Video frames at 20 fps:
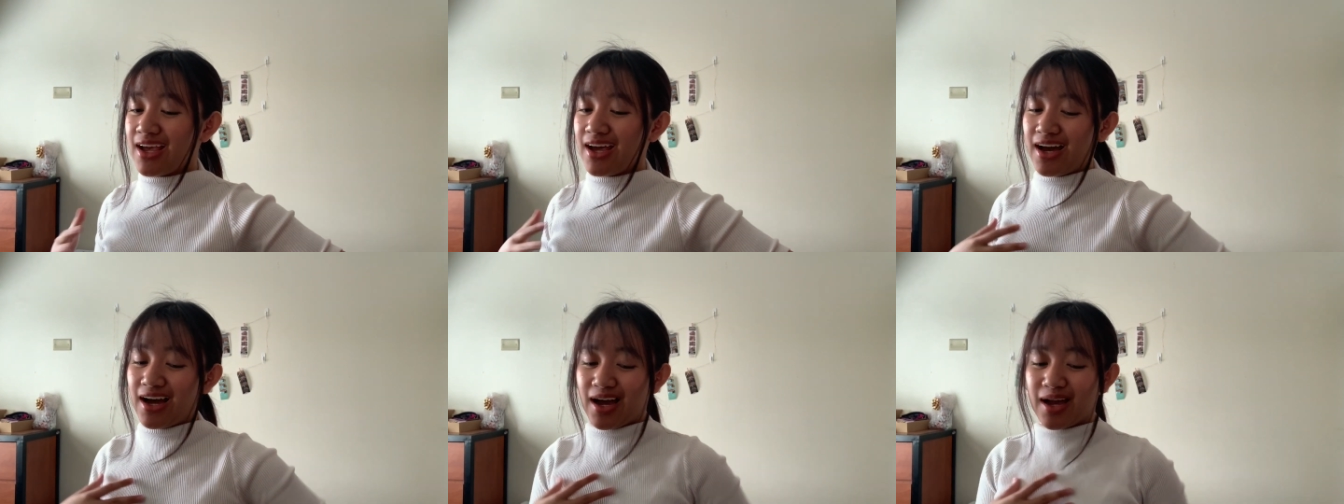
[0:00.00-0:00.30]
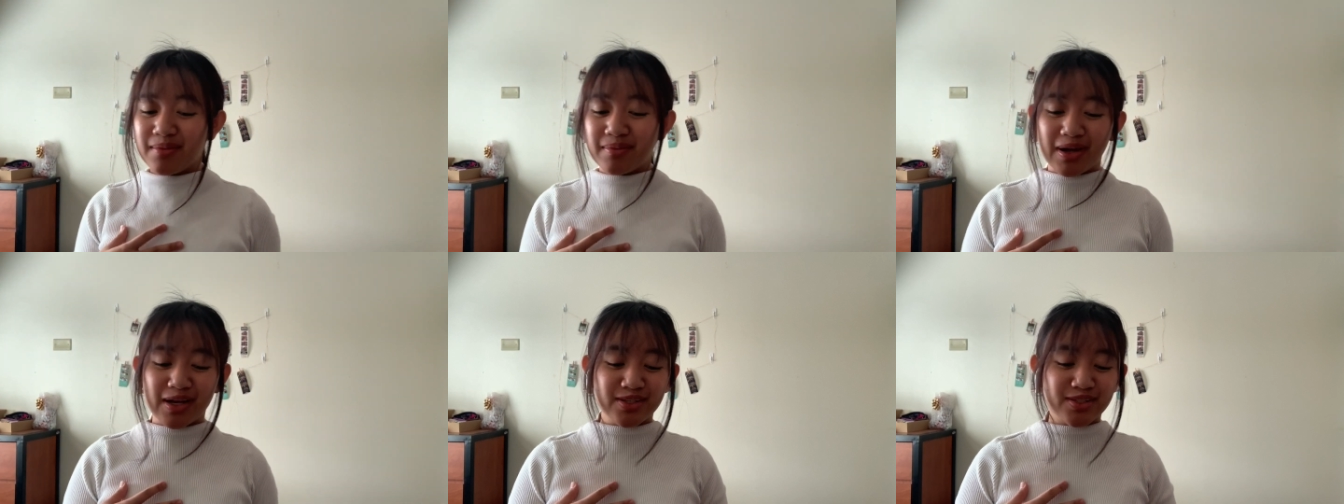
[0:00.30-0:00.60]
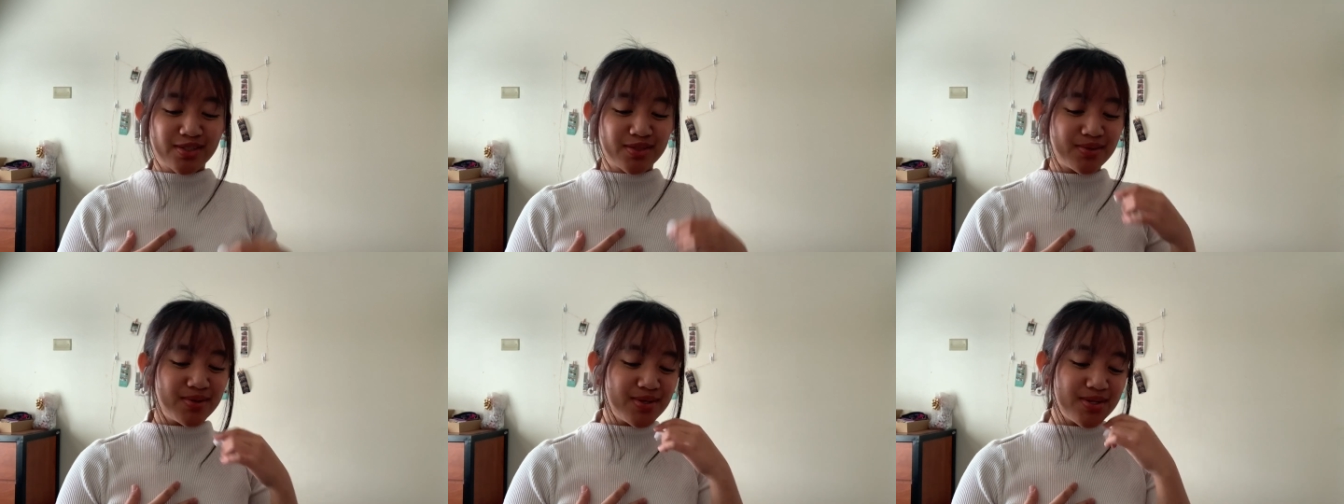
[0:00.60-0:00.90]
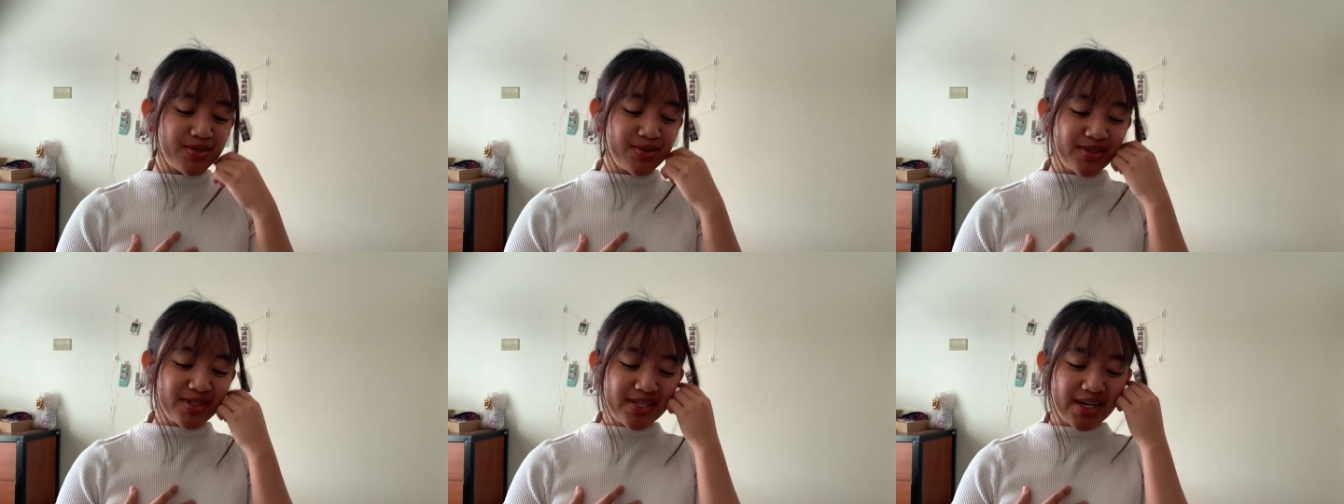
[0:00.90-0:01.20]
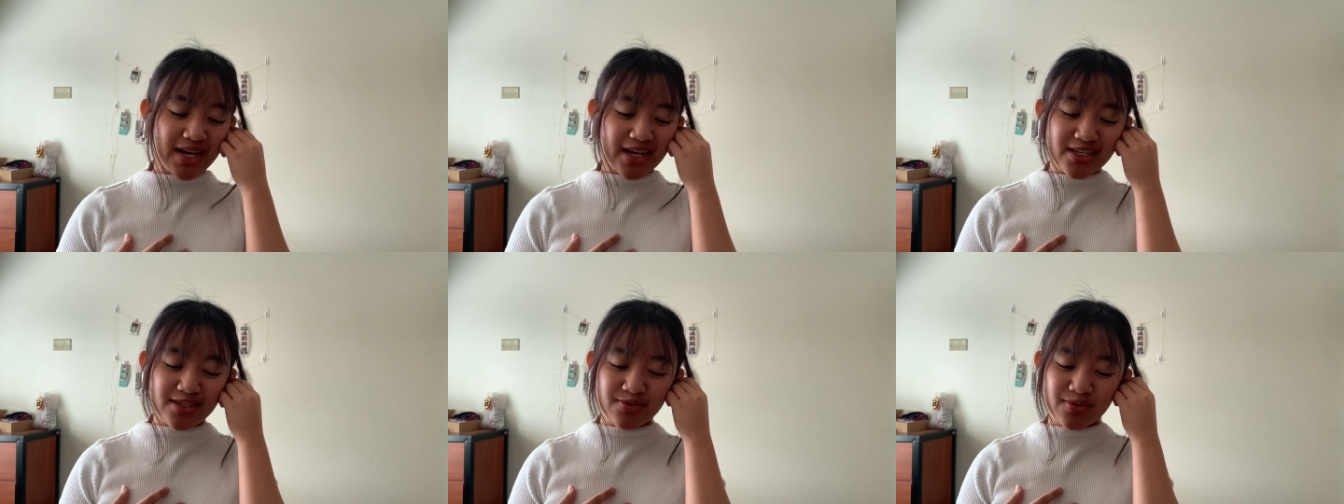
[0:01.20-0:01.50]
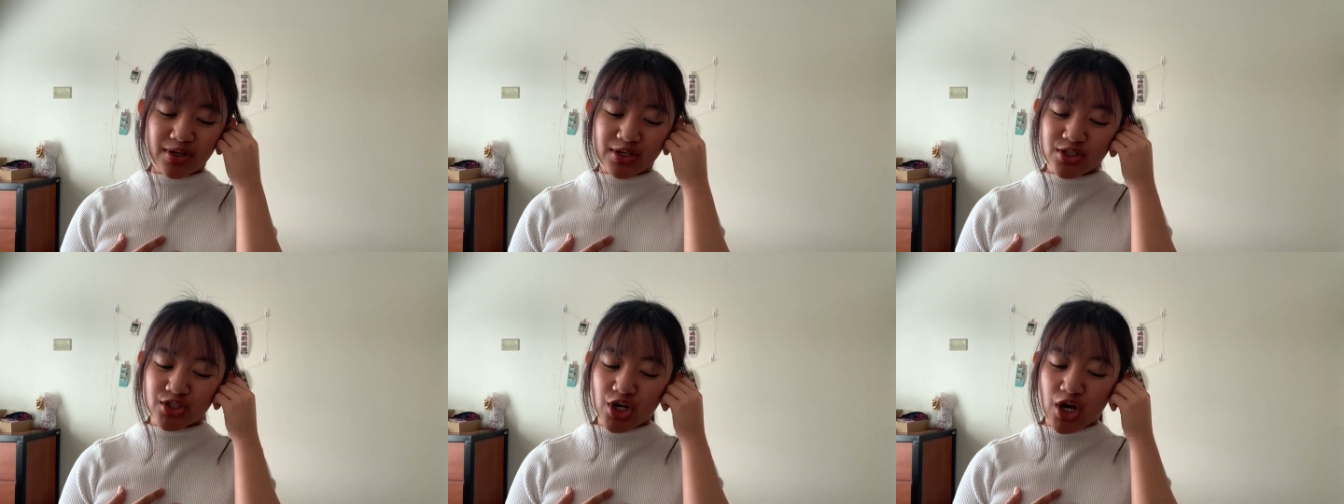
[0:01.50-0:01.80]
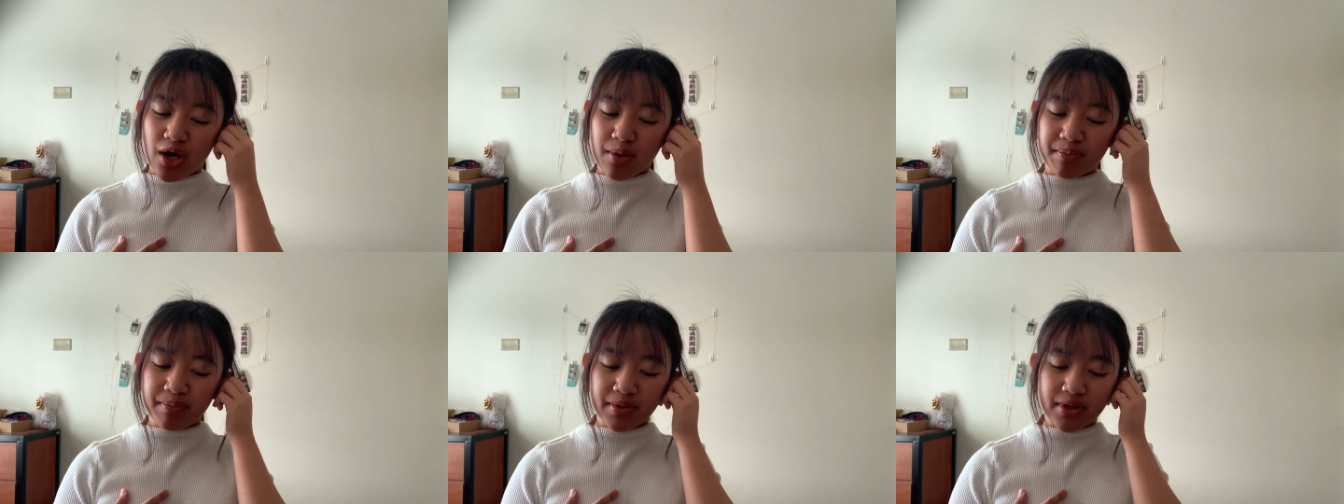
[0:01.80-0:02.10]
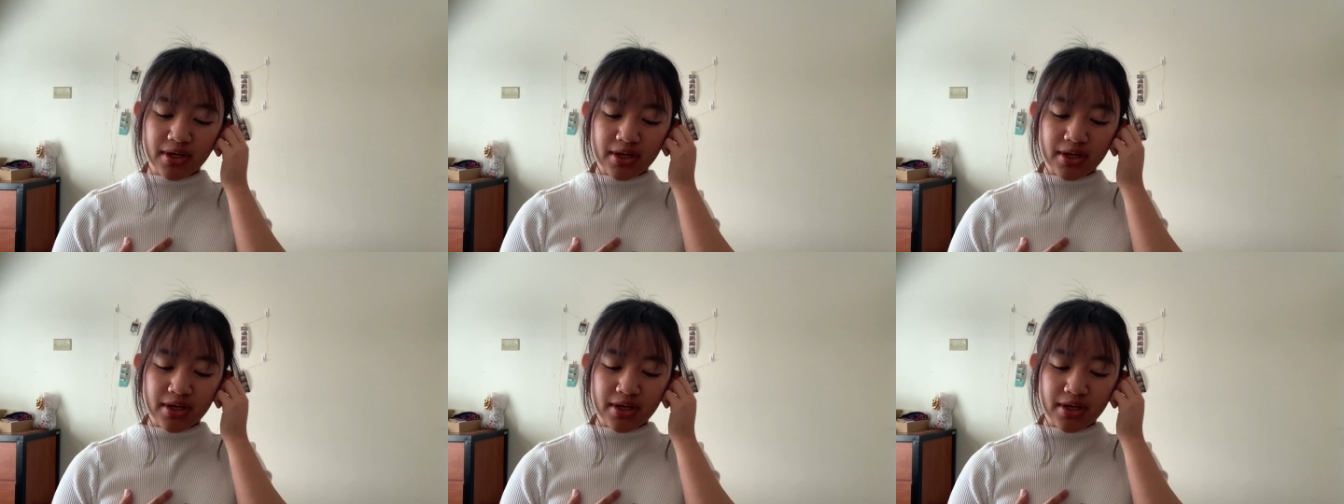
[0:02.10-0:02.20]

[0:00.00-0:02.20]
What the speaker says: I'm actually going to a tax workshop